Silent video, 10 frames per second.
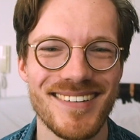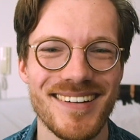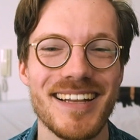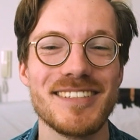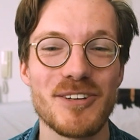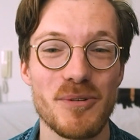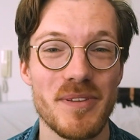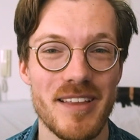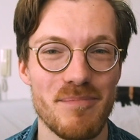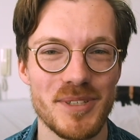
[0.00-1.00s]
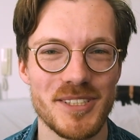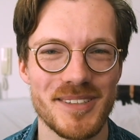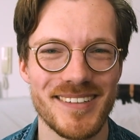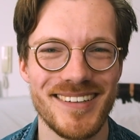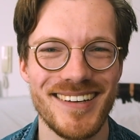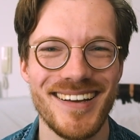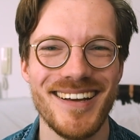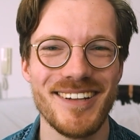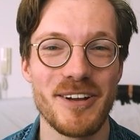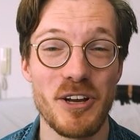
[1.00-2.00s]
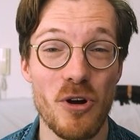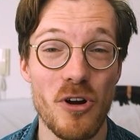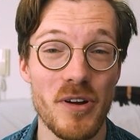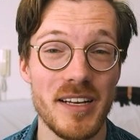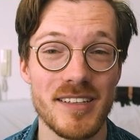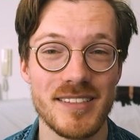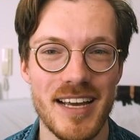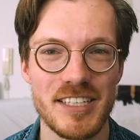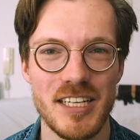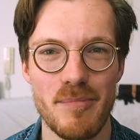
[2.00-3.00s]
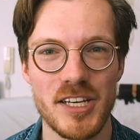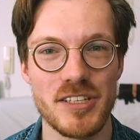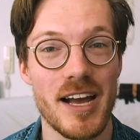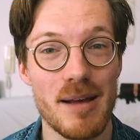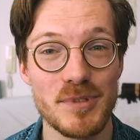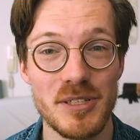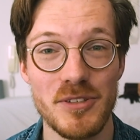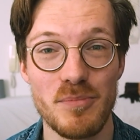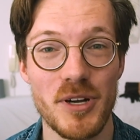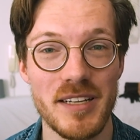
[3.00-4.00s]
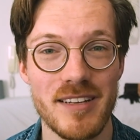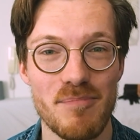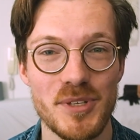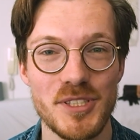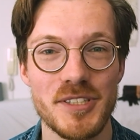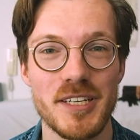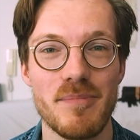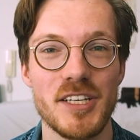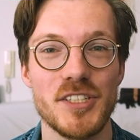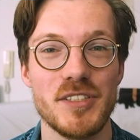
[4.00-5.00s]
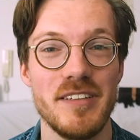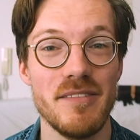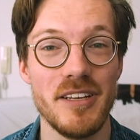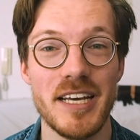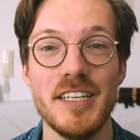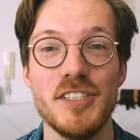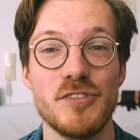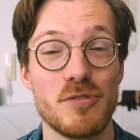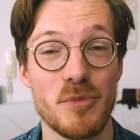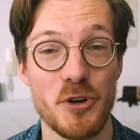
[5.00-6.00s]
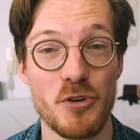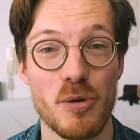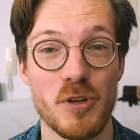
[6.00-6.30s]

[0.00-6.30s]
Let's start with temperature. Now, the Oura Ring doesn't actually measure absolute body temperature, it measures deviations from your normal